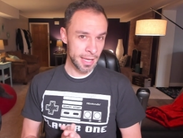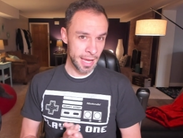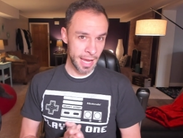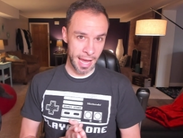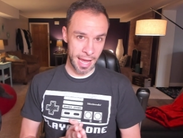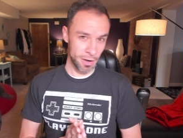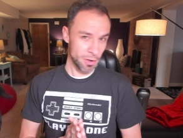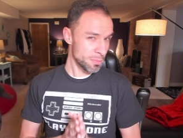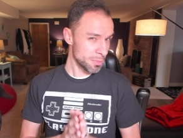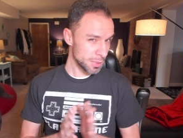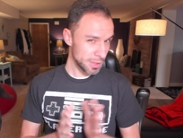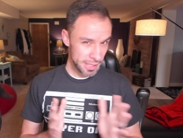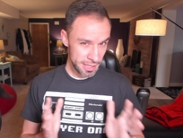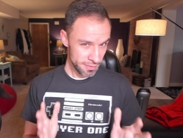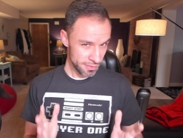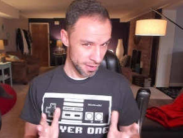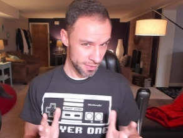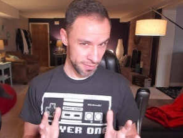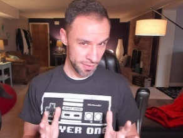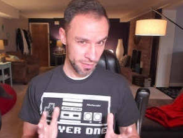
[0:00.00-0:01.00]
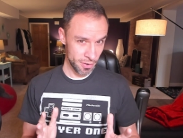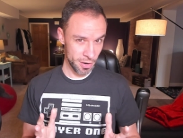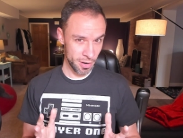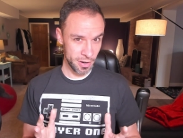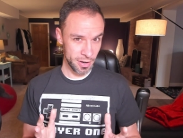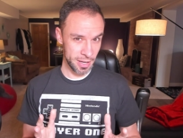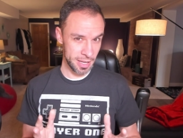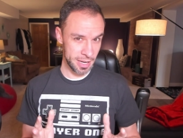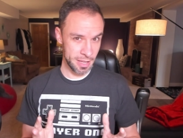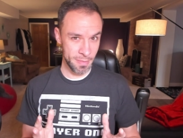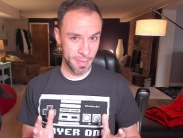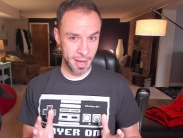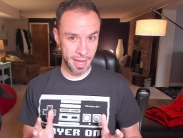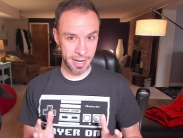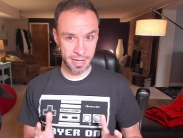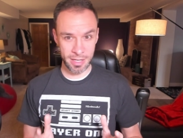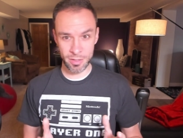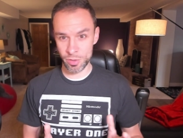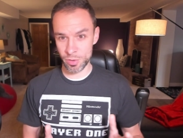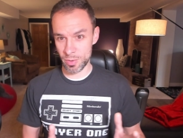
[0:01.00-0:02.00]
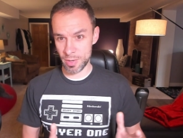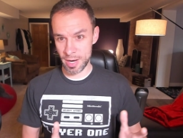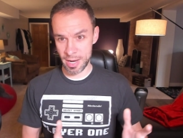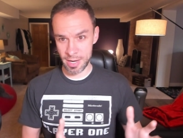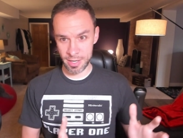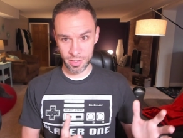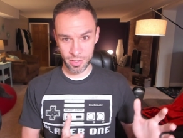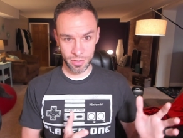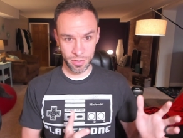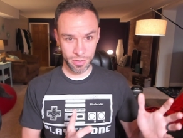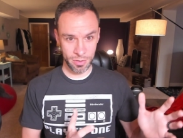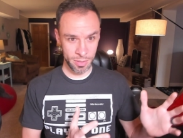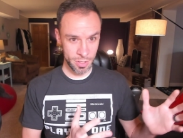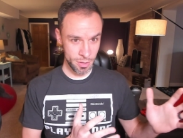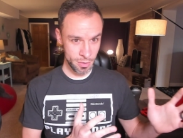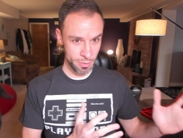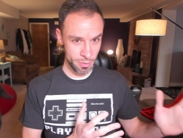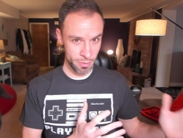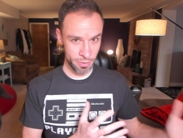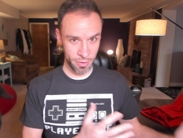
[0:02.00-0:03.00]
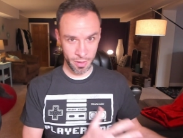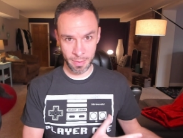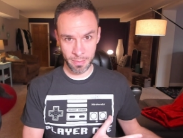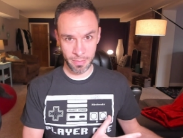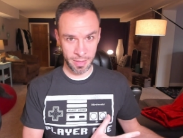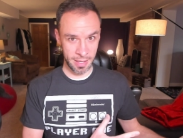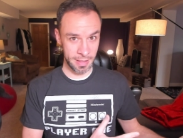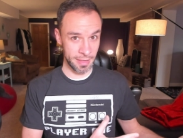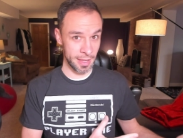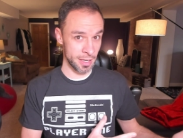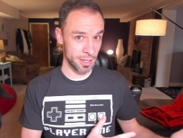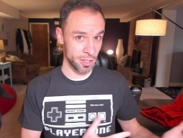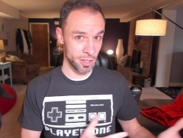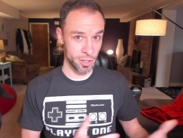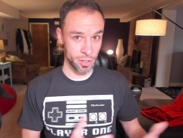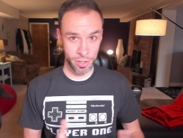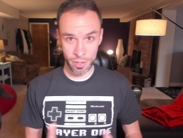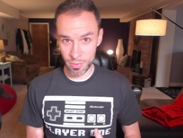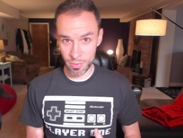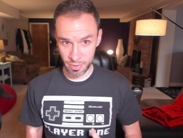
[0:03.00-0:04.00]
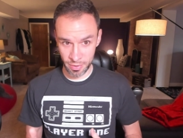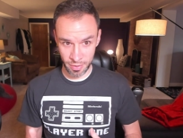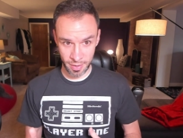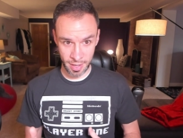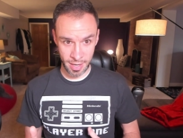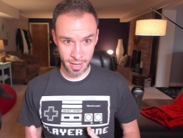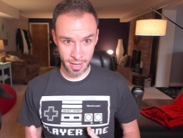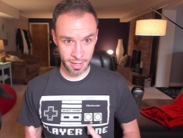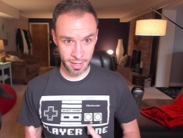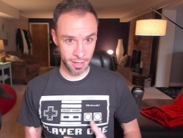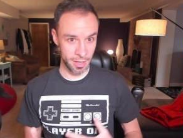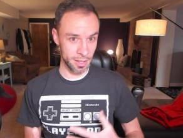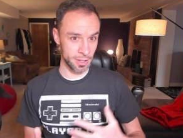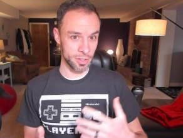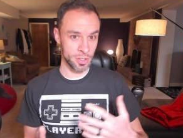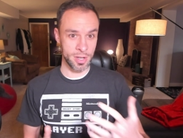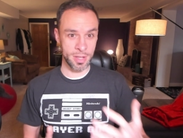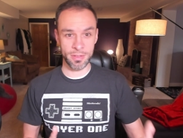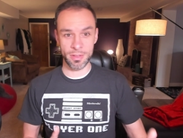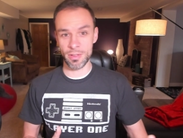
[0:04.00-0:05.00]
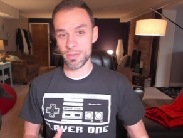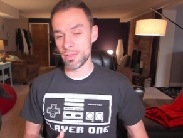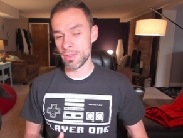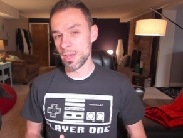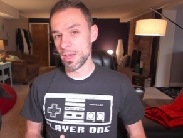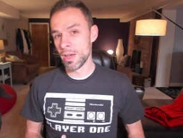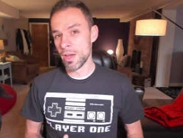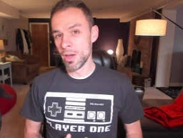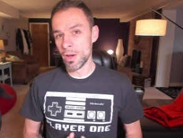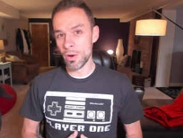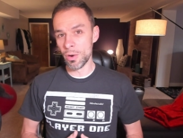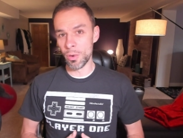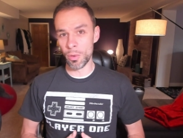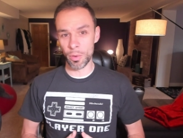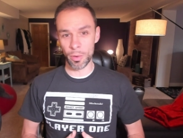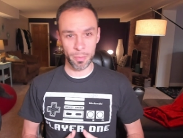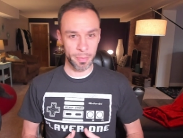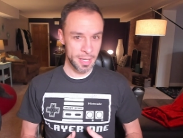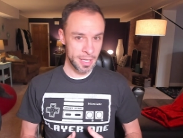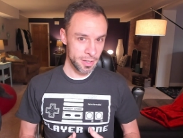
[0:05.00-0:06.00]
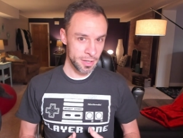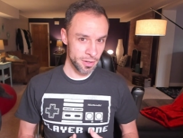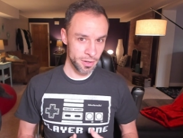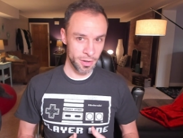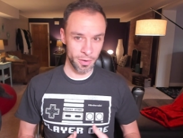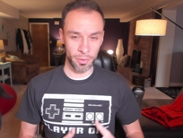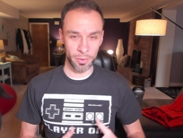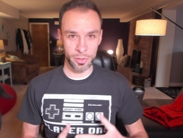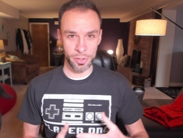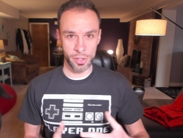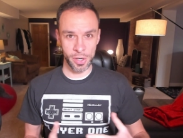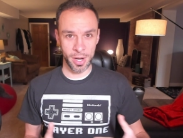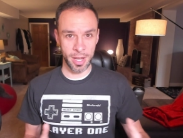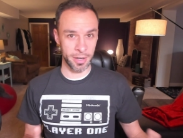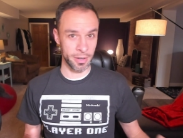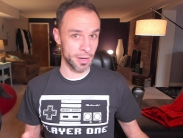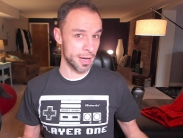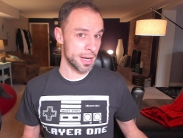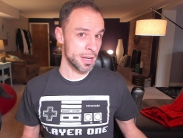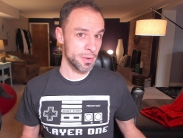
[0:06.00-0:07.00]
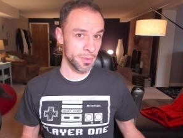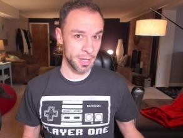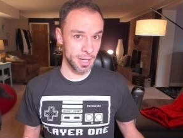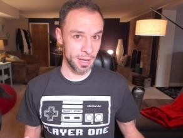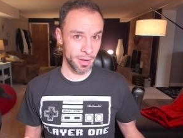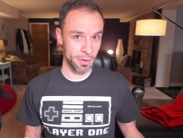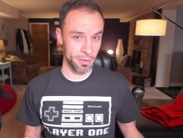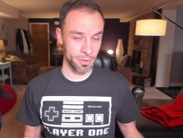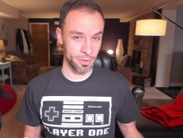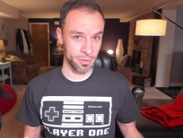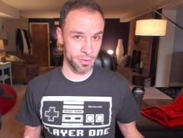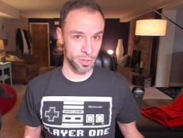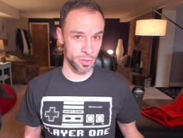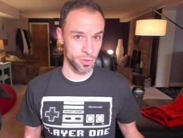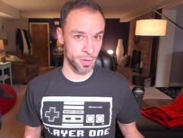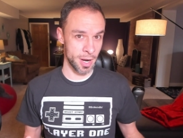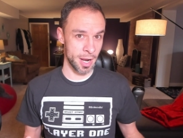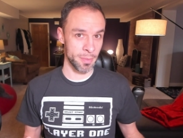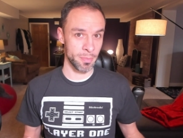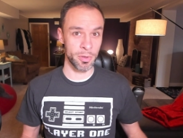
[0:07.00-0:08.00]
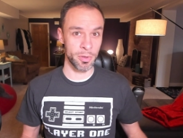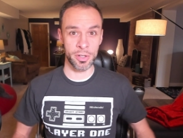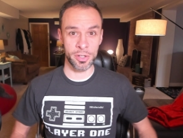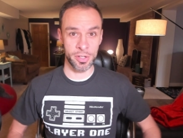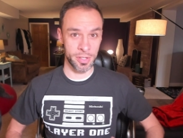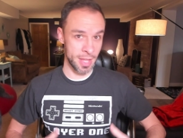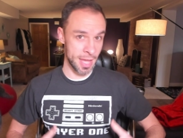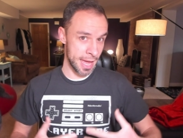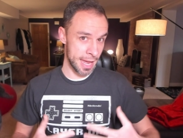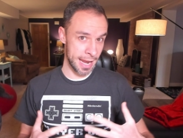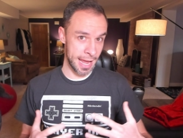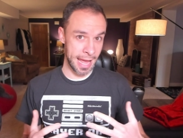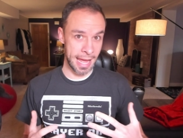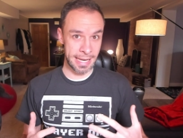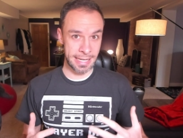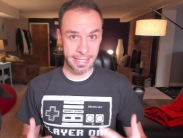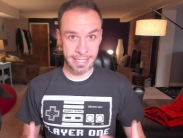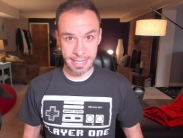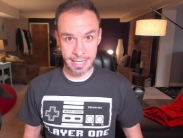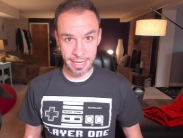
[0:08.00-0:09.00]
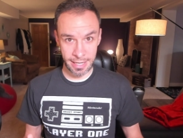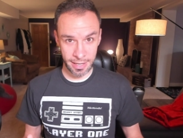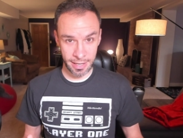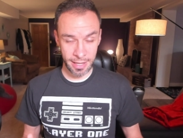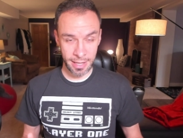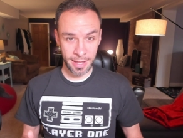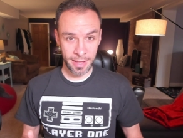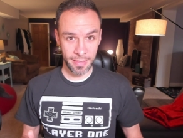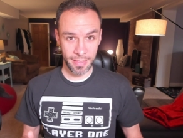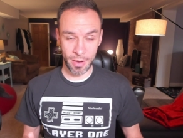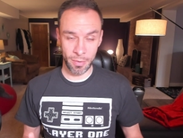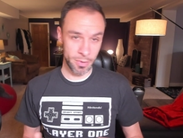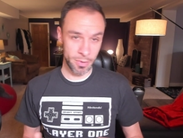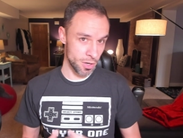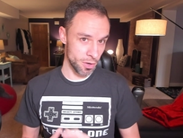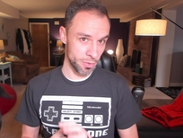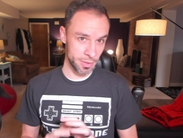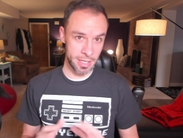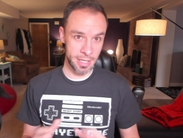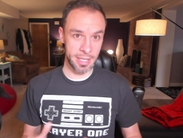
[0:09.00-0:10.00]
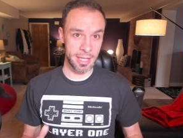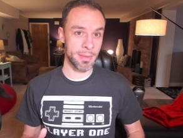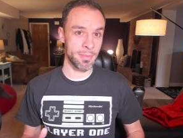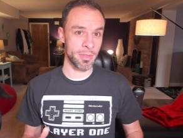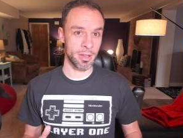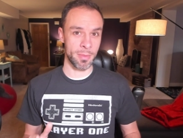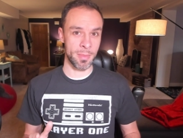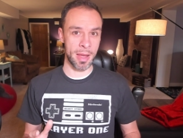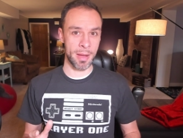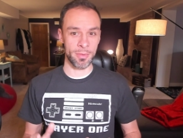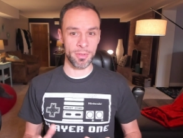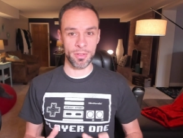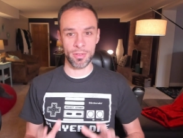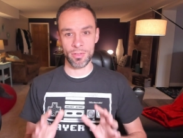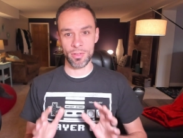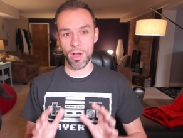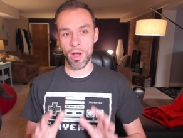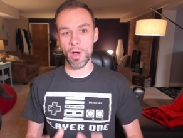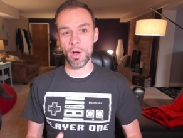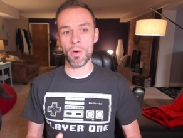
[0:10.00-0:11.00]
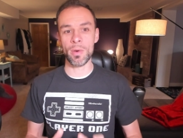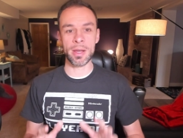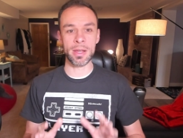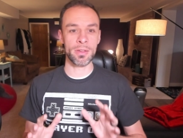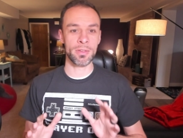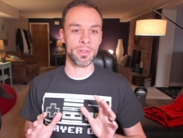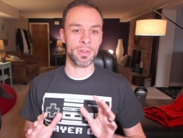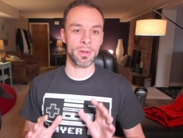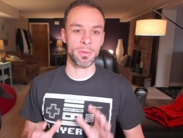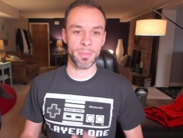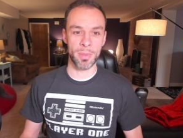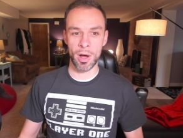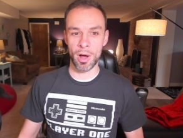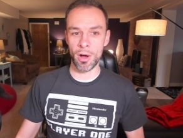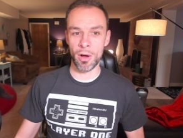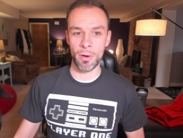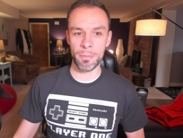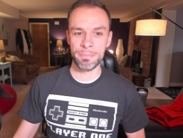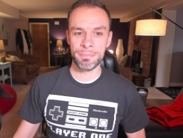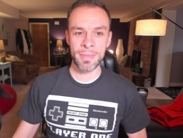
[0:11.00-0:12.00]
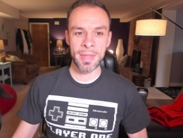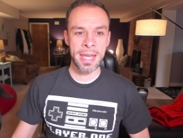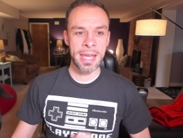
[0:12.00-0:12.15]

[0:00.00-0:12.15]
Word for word: I don't believe I've ever heard anybody try to use something that Yeshua said, uh, Jesus, or Peter, or John, or anyone else to try to push that idea that we don't need to keep the commandments. It's always Paul.